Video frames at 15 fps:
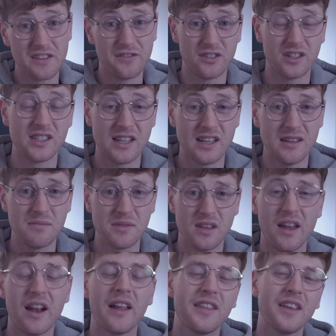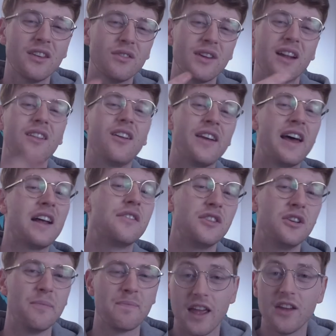for exams, and I think you'll get a lot out of it.
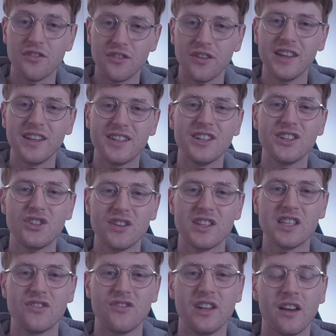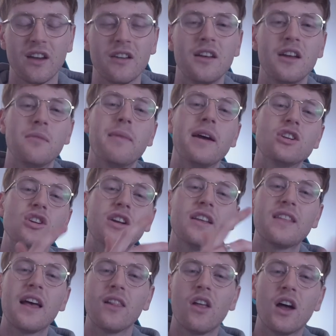If you really did enjoy this video, make sure to hit
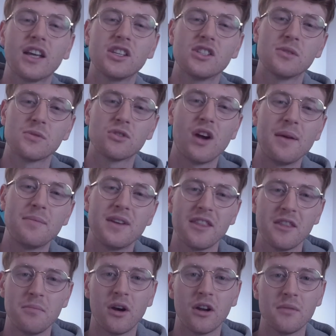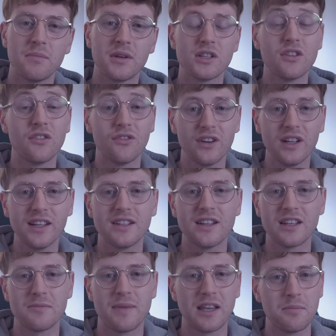that like and subscribe down the bottom because it really
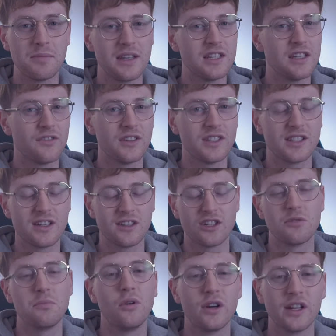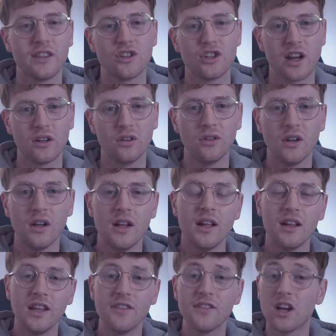does make a big difference to supporting the channel.
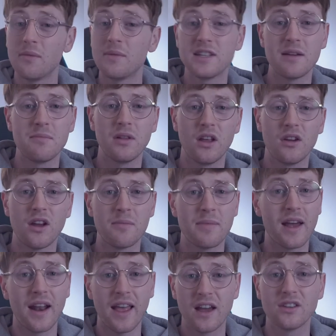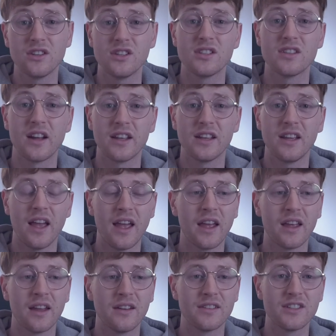Leave a comment down below about how you study
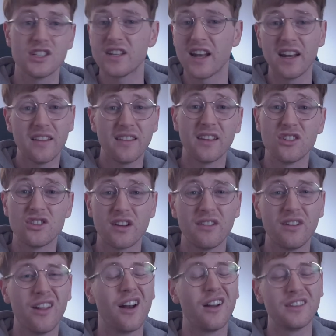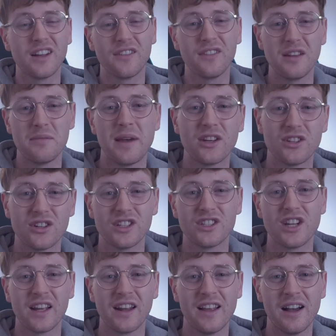and just anything in general, and I'll definitely make sure to
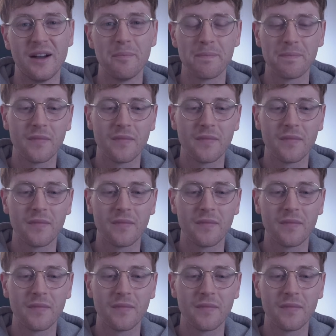check it out.